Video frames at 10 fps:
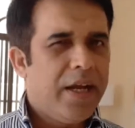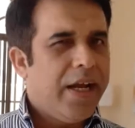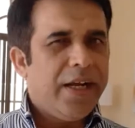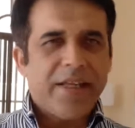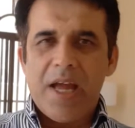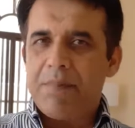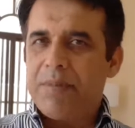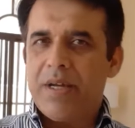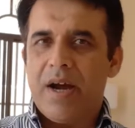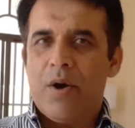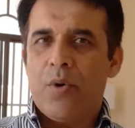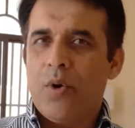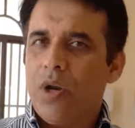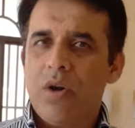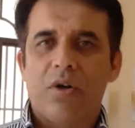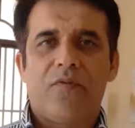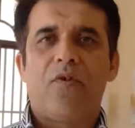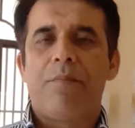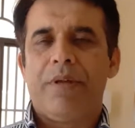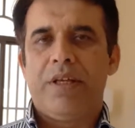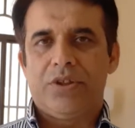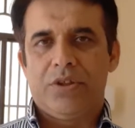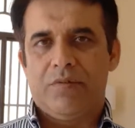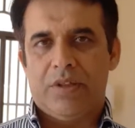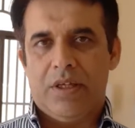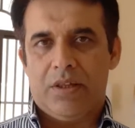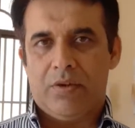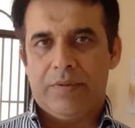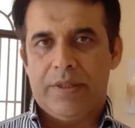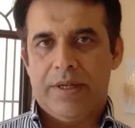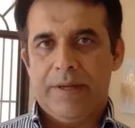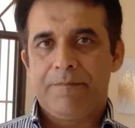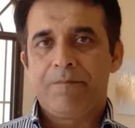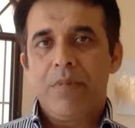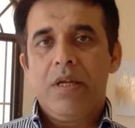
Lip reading: It can be a whole lot of combination of things over there.